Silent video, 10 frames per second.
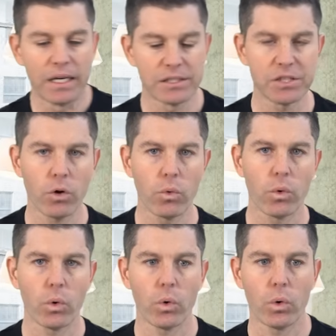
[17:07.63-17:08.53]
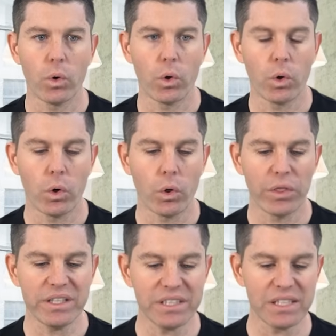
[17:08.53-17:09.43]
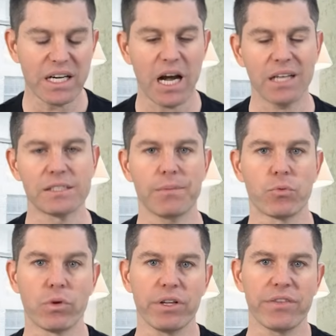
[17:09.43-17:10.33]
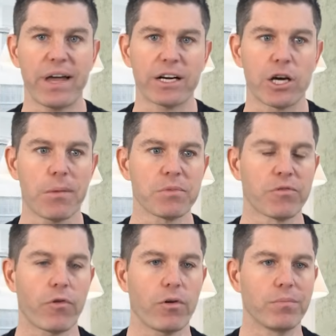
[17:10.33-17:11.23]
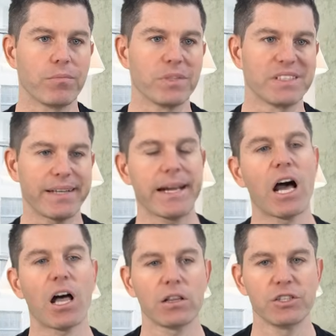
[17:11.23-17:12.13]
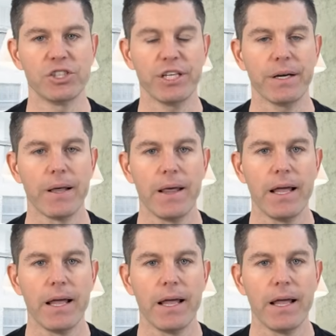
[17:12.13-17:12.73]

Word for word: So this is a concept really that comes from psychology.